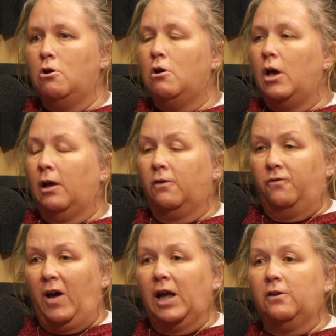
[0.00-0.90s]
and
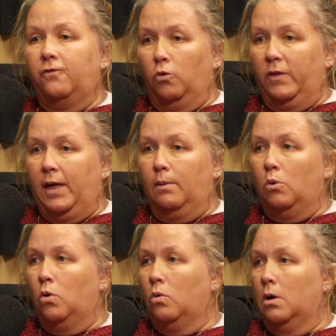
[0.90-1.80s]
find for them,
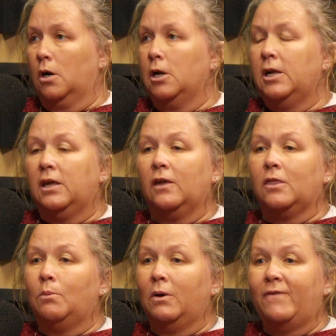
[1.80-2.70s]
or get
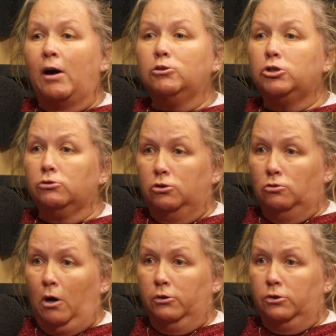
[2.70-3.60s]
them a voucher to
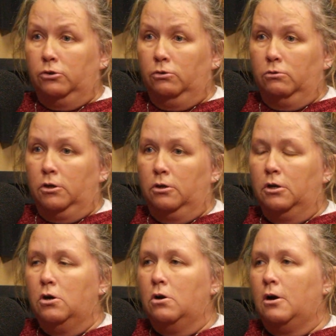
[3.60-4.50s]
our store.
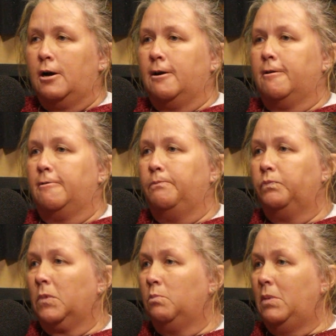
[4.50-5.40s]
Mm-hmm.
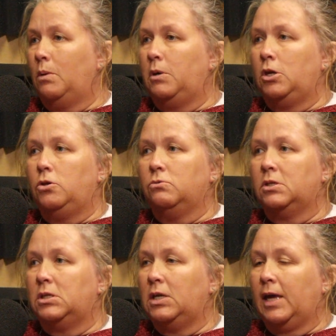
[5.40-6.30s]
Maybe you
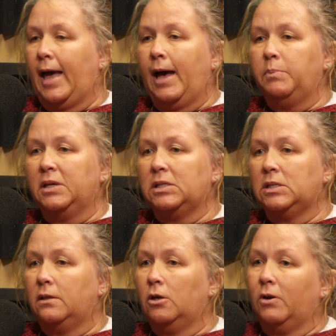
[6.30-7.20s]
see cabinets
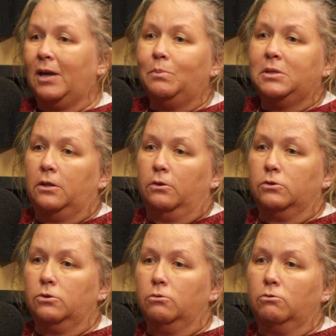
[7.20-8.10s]
and they're empty. There's
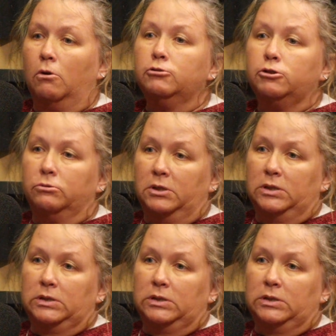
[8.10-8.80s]
no groceries.